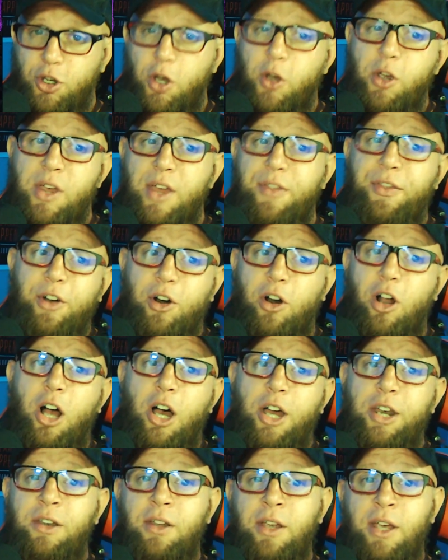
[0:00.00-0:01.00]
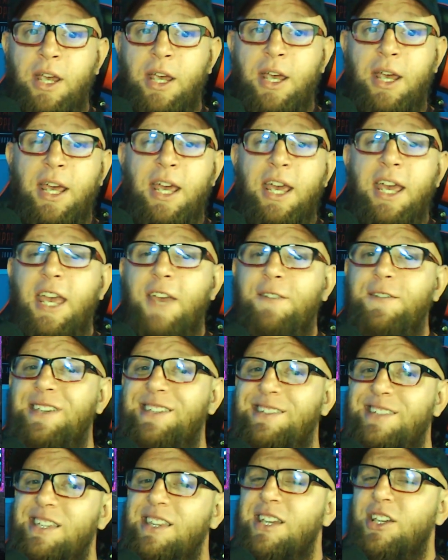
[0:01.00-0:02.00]
you that they're on. If you
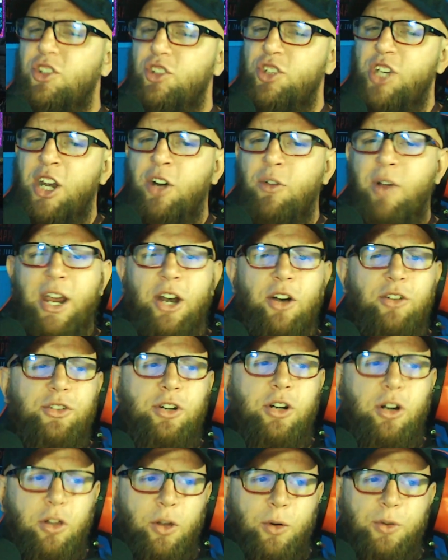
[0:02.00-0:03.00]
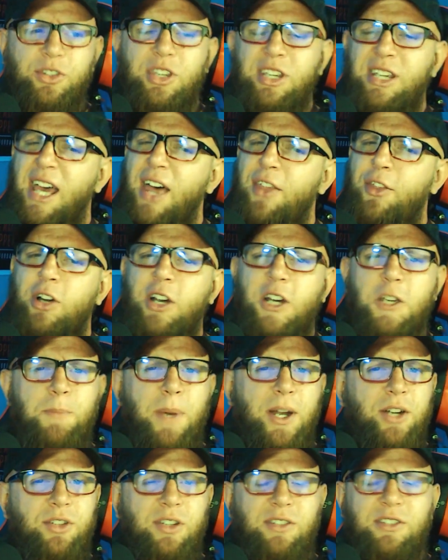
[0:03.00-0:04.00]
see that generators are close together,
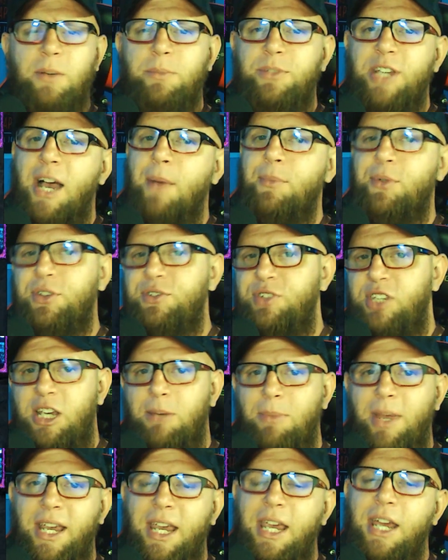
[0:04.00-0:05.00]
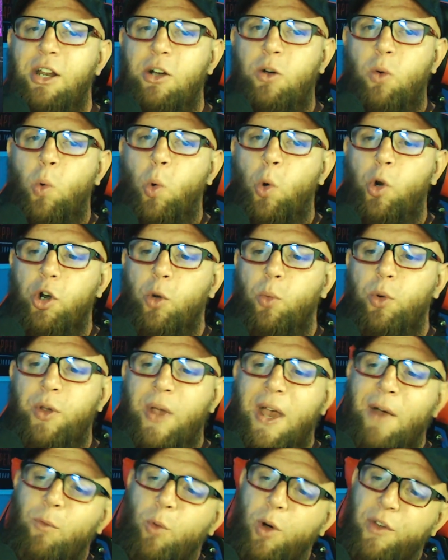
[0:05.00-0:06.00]
especially sometimes you'll see them like in a corner where
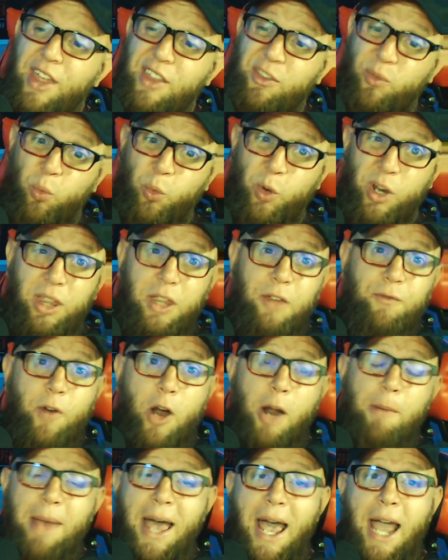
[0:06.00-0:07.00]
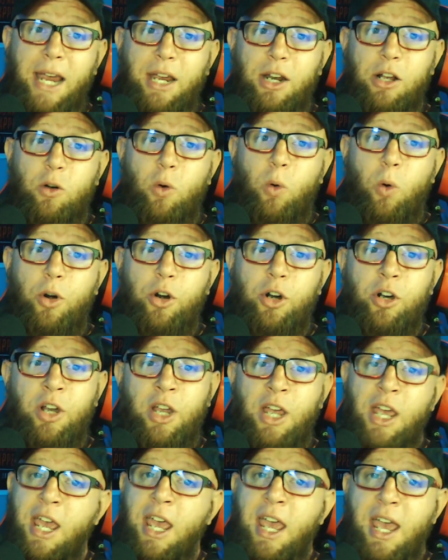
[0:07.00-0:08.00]
you have one that's really far back in a corner
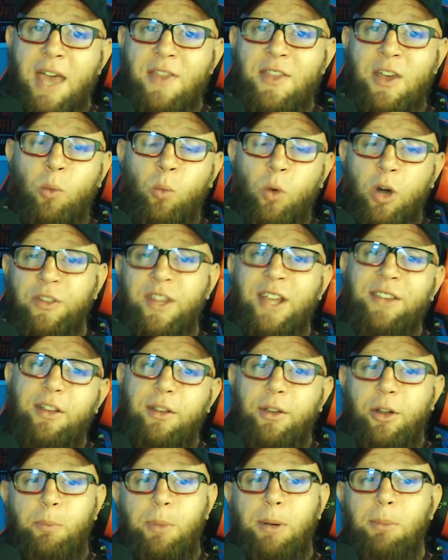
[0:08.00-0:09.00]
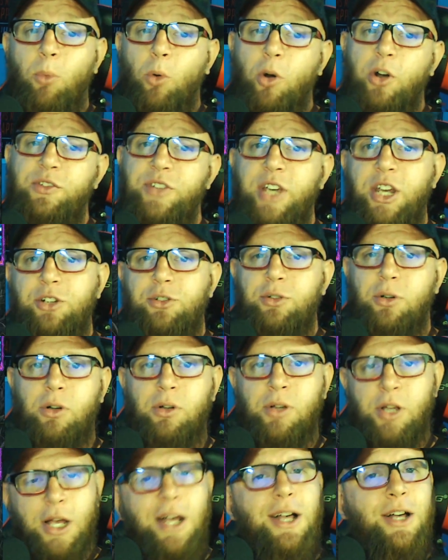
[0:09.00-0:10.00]
and then one that's a little bit more
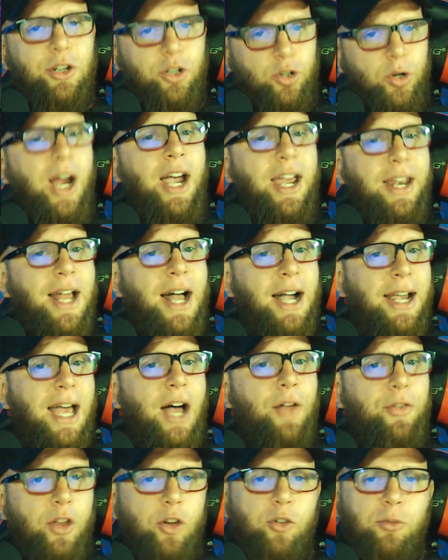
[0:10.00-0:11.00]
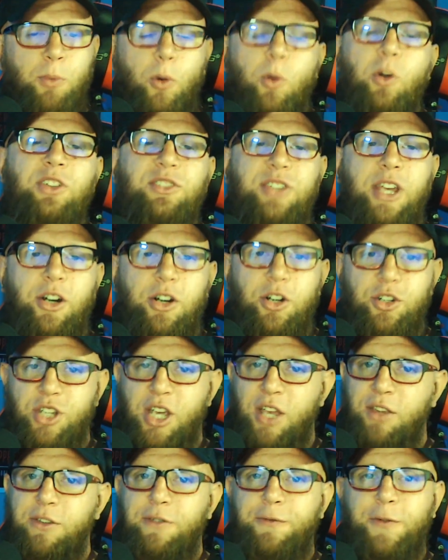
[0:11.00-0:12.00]
central, try and knock out those more center
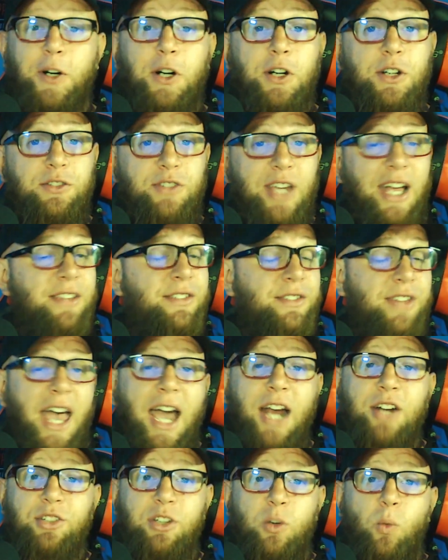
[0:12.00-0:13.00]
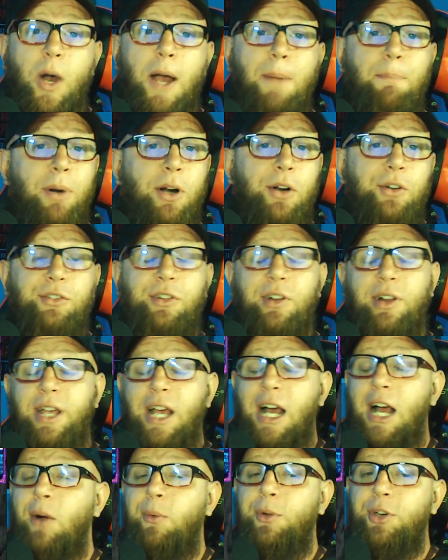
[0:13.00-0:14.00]
gens first. That's actually why personally
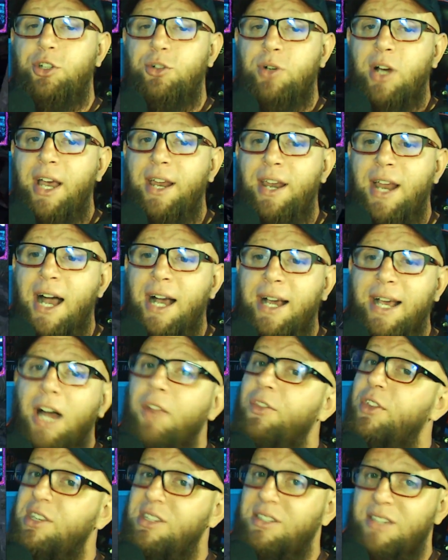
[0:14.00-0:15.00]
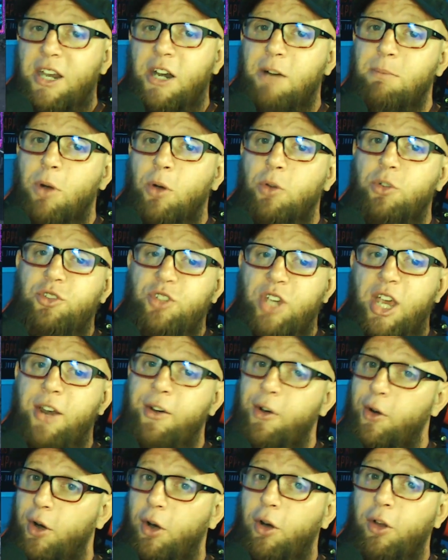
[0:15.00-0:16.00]
I always try and knock out the centermost
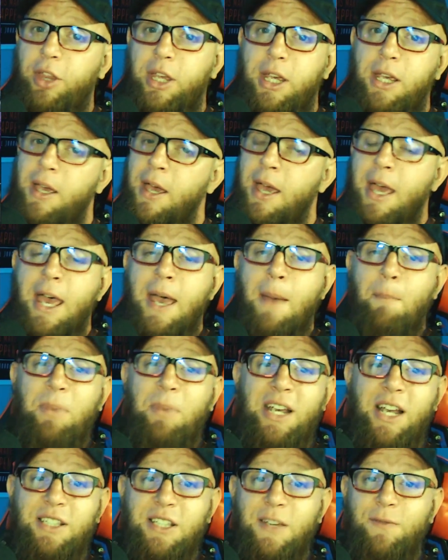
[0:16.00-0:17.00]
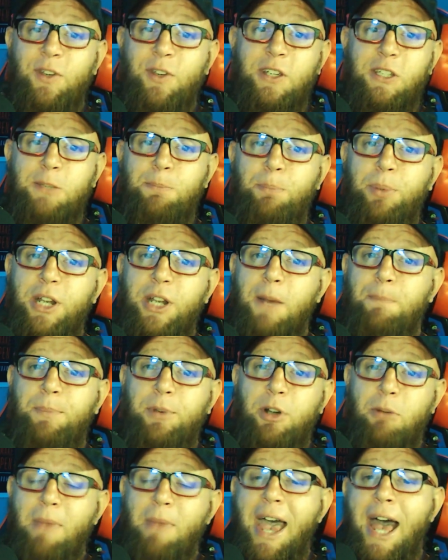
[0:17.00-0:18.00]
gen early, because if you can split up
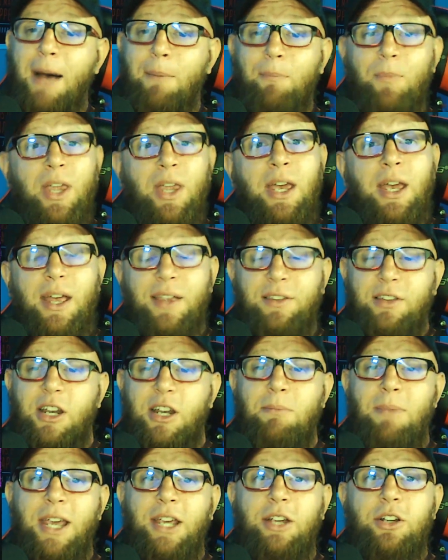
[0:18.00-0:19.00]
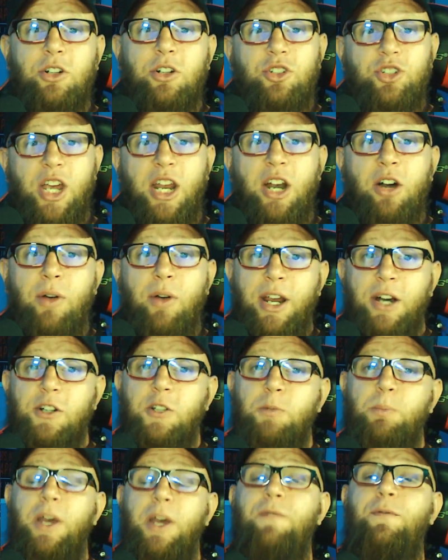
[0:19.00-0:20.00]
your map, it's going to make your generator
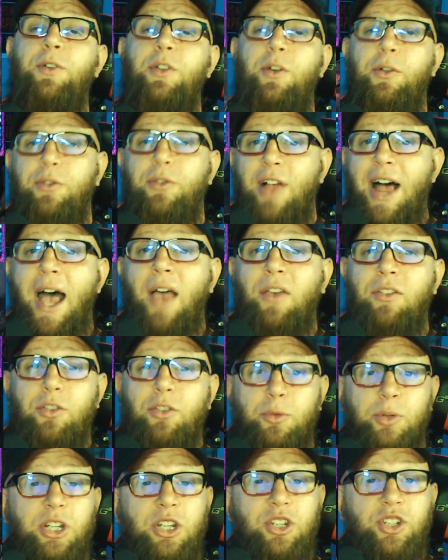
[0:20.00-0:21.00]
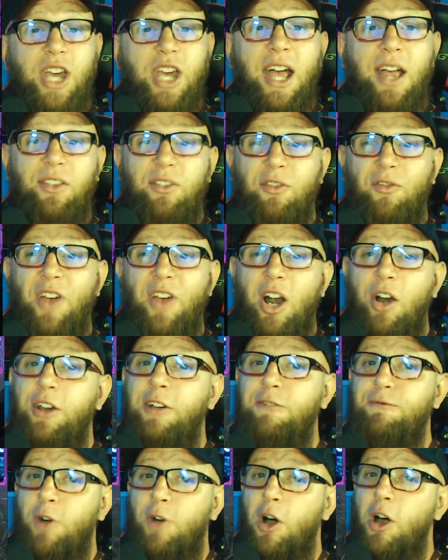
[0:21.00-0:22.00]
spread for those last three gens very
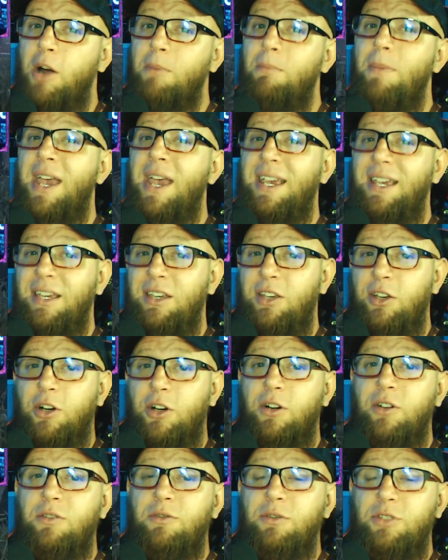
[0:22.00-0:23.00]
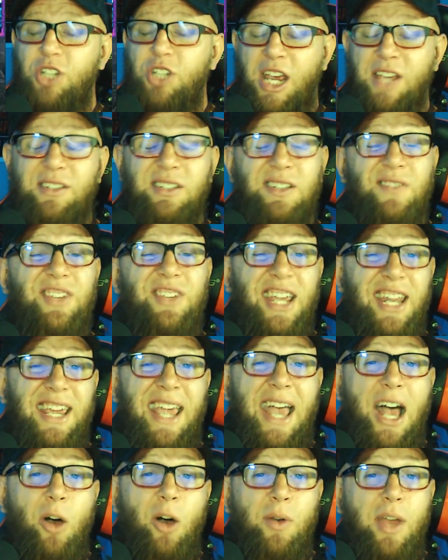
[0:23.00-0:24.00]
far, making your chances of getting
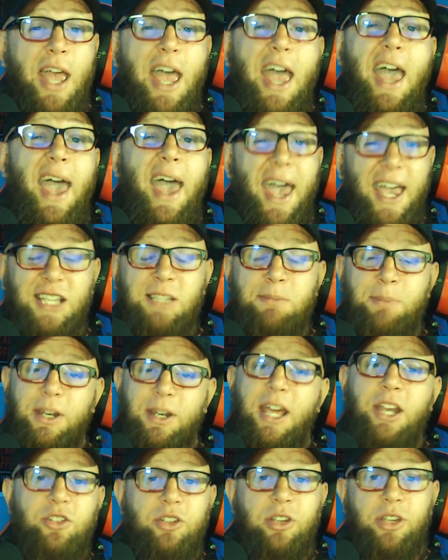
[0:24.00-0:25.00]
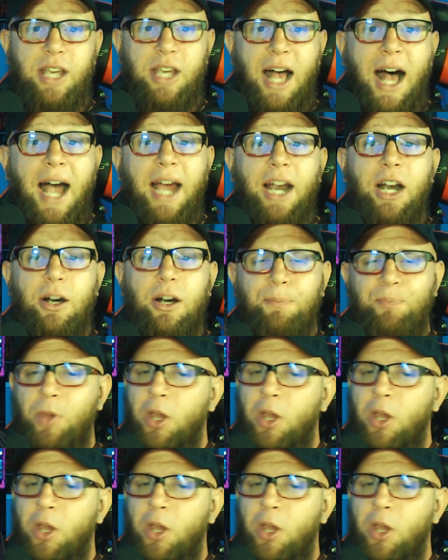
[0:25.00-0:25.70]
out exponentially higher.